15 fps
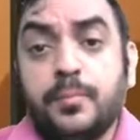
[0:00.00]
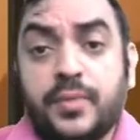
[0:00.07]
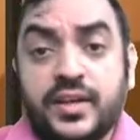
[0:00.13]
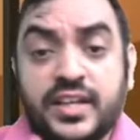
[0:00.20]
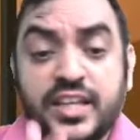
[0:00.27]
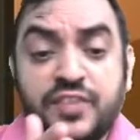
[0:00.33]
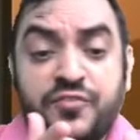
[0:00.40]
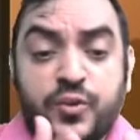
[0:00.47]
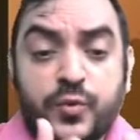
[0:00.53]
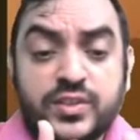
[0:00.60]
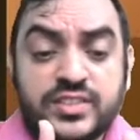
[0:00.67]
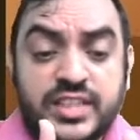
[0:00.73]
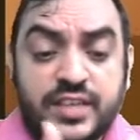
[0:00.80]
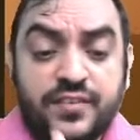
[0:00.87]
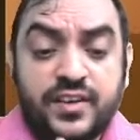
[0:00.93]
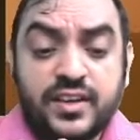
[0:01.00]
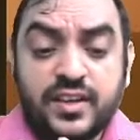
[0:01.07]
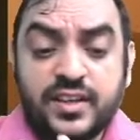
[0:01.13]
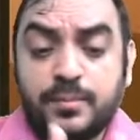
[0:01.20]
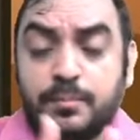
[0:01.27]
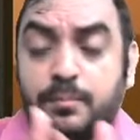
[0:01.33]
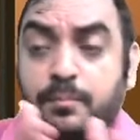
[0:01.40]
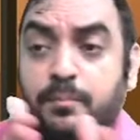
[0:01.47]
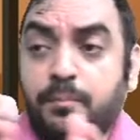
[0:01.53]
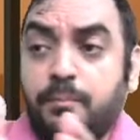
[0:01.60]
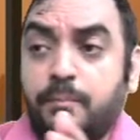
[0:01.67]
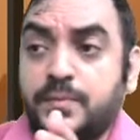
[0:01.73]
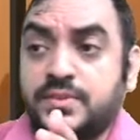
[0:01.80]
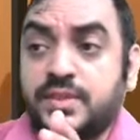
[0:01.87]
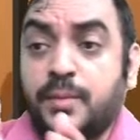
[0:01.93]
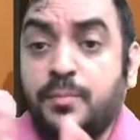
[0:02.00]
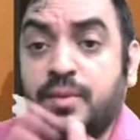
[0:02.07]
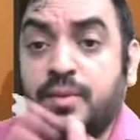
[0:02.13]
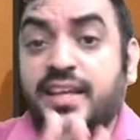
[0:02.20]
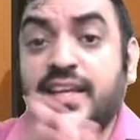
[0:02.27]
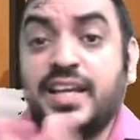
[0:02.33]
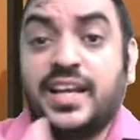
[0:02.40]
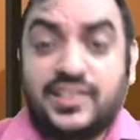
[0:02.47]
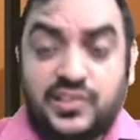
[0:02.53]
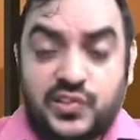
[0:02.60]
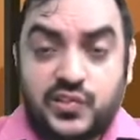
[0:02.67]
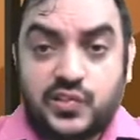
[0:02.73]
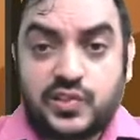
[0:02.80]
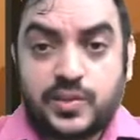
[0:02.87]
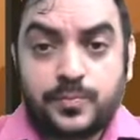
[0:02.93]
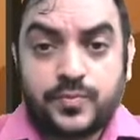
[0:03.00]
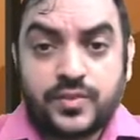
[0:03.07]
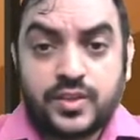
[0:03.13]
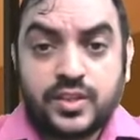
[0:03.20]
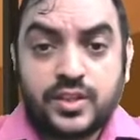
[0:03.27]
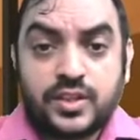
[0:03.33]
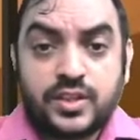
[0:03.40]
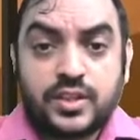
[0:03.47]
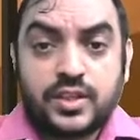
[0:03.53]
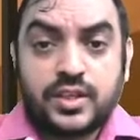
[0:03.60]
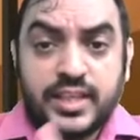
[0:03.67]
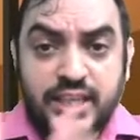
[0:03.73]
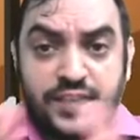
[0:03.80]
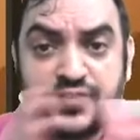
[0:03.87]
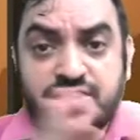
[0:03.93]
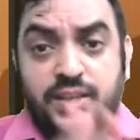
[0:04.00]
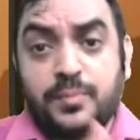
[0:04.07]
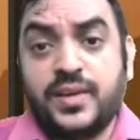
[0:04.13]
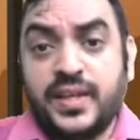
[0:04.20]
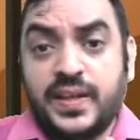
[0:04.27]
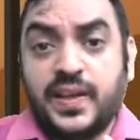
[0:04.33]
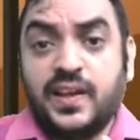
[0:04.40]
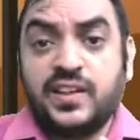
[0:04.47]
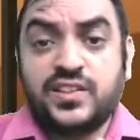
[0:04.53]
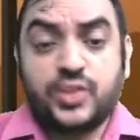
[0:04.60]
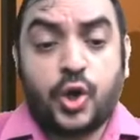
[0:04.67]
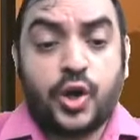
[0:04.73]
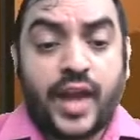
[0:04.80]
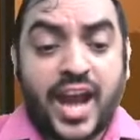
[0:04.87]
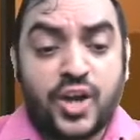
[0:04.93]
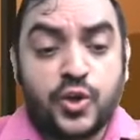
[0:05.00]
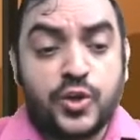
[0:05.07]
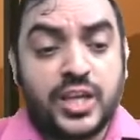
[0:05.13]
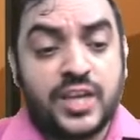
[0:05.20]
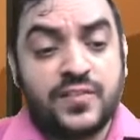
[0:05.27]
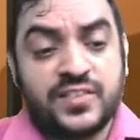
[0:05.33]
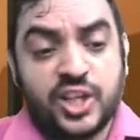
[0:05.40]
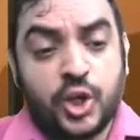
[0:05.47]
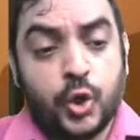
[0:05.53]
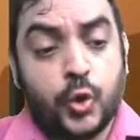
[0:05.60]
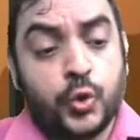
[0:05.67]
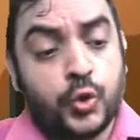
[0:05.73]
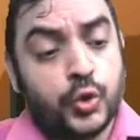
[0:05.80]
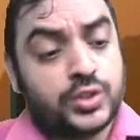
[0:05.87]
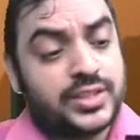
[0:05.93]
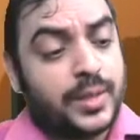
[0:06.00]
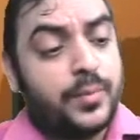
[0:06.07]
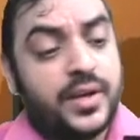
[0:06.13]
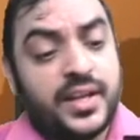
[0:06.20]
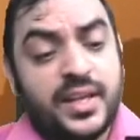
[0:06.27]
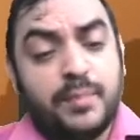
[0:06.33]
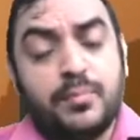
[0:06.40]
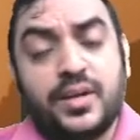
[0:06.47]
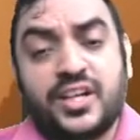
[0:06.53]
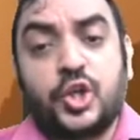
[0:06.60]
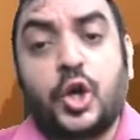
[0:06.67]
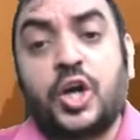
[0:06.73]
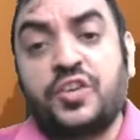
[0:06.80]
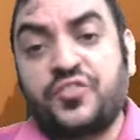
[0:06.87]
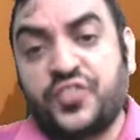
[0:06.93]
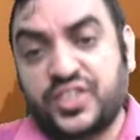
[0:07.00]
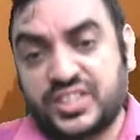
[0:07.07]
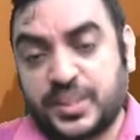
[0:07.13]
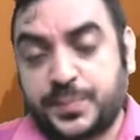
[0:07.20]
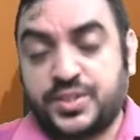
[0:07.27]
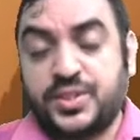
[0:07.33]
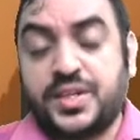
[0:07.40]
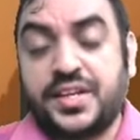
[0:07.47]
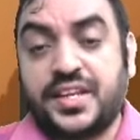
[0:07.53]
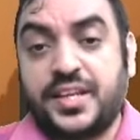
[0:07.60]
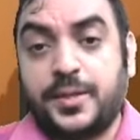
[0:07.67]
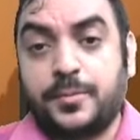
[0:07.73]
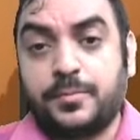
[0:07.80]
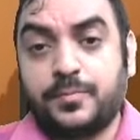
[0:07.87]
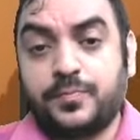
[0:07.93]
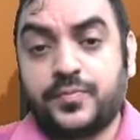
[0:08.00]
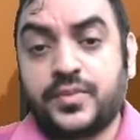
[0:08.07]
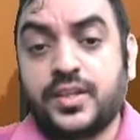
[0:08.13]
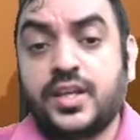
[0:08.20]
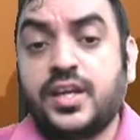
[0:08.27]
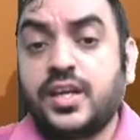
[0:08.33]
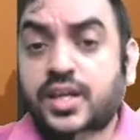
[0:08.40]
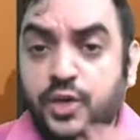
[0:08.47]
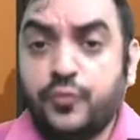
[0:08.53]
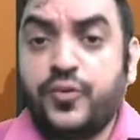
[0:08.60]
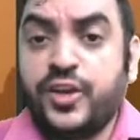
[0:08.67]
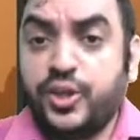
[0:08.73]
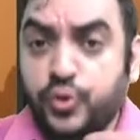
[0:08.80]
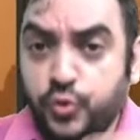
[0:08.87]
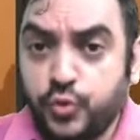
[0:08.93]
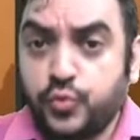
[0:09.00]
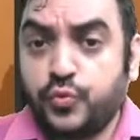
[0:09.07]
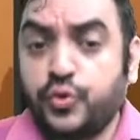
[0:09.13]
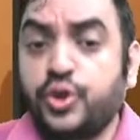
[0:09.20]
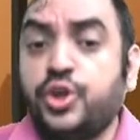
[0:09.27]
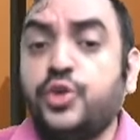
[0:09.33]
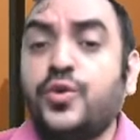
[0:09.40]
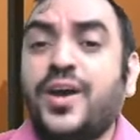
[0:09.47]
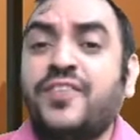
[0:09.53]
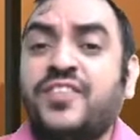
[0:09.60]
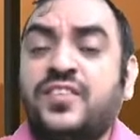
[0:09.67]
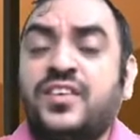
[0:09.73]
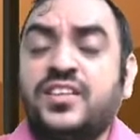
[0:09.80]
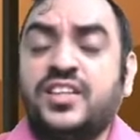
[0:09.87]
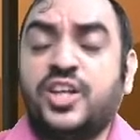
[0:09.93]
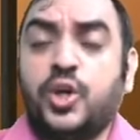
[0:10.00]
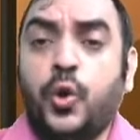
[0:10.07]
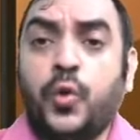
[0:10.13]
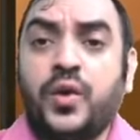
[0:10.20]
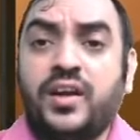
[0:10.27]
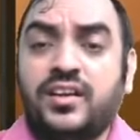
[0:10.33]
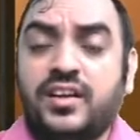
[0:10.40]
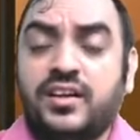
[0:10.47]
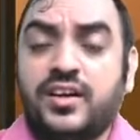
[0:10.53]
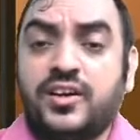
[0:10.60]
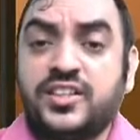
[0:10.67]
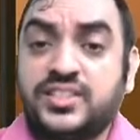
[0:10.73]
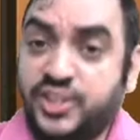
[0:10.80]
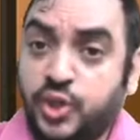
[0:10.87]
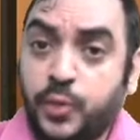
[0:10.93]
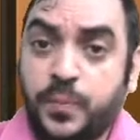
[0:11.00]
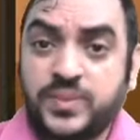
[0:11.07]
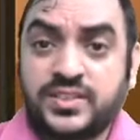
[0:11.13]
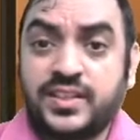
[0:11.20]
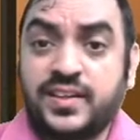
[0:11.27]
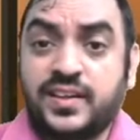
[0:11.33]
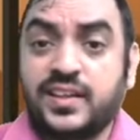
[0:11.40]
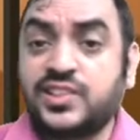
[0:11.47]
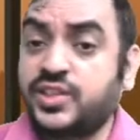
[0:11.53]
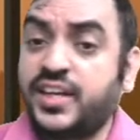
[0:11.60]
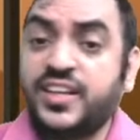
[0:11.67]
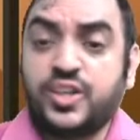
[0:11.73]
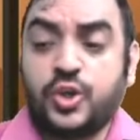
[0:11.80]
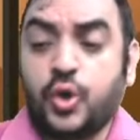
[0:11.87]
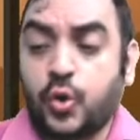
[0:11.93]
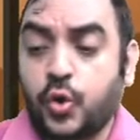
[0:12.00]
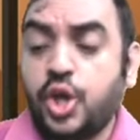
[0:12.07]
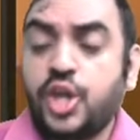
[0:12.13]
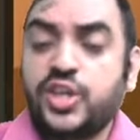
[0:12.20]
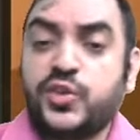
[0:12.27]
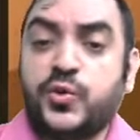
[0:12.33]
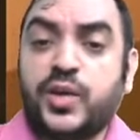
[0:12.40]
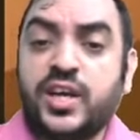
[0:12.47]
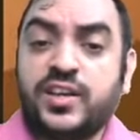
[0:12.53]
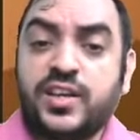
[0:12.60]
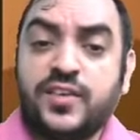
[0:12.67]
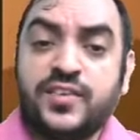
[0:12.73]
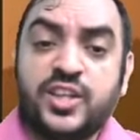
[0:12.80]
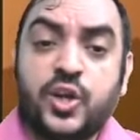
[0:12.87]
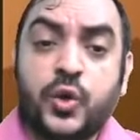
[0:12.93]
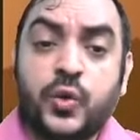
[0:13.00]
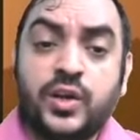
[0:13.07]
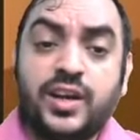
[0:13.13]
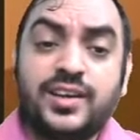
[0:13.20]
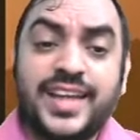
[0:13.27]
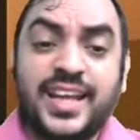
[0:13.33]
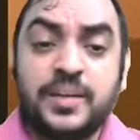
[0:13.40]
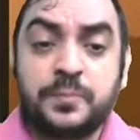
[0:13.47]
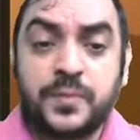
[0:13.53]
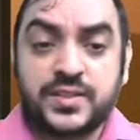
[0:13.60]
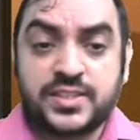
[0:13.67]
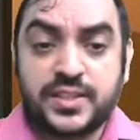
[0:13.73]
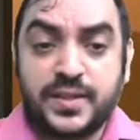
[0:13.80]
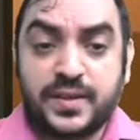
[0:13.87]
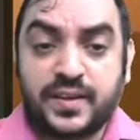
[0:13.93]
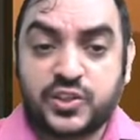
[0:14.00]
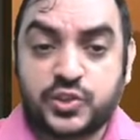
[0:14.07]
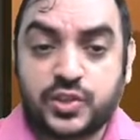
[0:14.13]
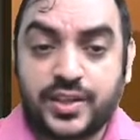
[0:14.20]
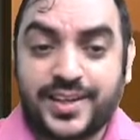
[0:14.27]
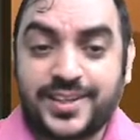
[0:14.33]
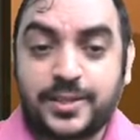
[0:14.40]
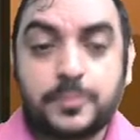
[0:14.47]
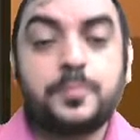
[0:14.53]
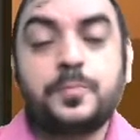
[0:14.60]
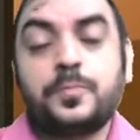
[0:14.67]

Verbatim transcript: but if it was given at somebody else, if somebody else or had you given the loan to somebody but not for subsidiary, would you, would you have given the loan at 0% uh, interest rate? No, you would have given the loan at 10% interest rate.